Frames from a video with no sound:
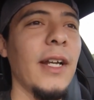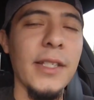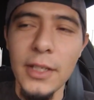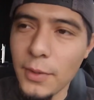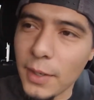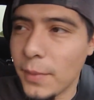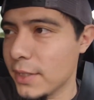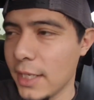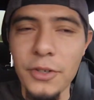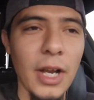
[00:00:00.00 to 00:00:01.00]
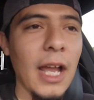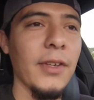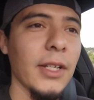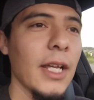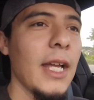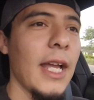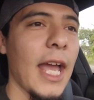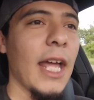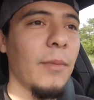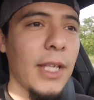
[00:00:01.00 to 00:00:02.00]
And I see the red Mustang
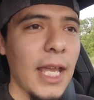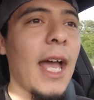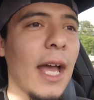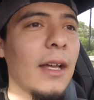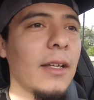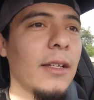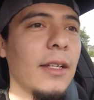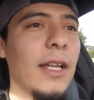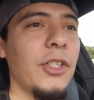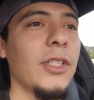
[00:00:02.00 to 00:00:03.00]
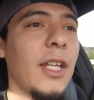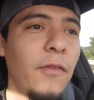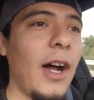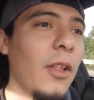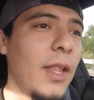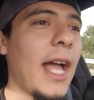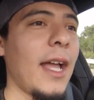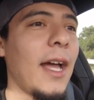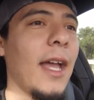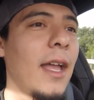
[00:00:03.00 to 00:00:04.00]
driving. And I'm like, yeah. And she's like, follow
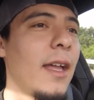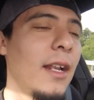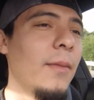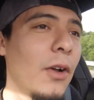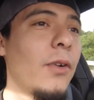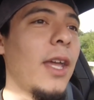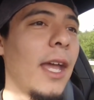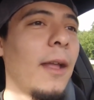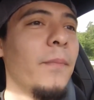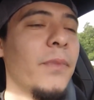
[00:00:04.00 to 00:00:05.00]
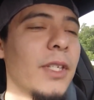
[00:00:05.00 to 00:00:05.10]
that guy. And I'm like, okay.